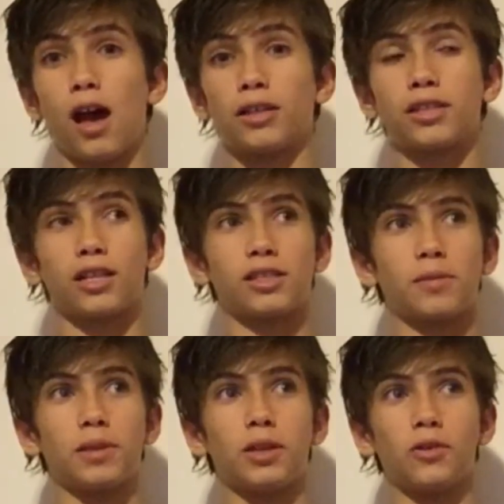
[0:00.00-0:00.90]
It's got
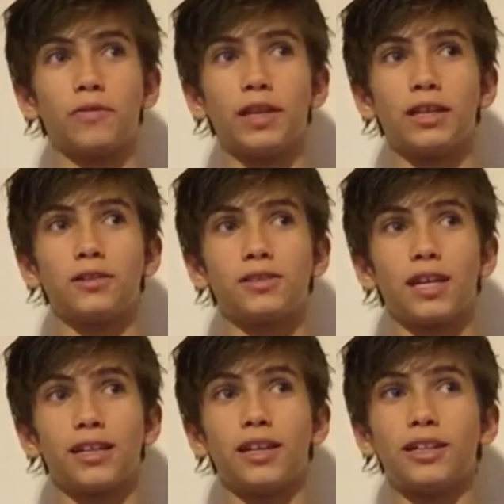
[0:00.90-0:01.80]
some of the old videos
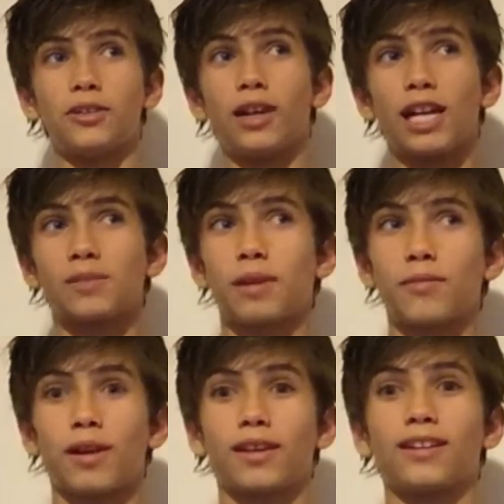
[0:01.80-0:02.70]
that many of you guys might
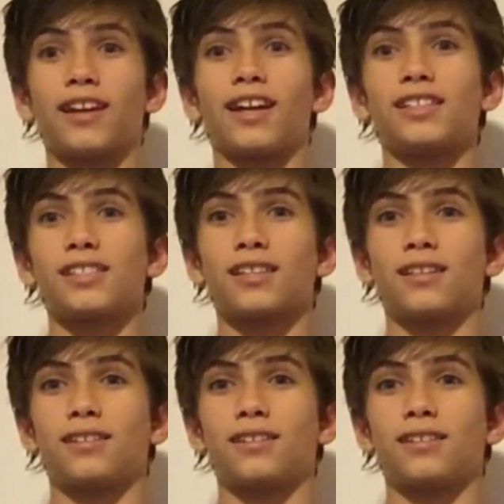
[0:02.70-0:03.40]
recognize.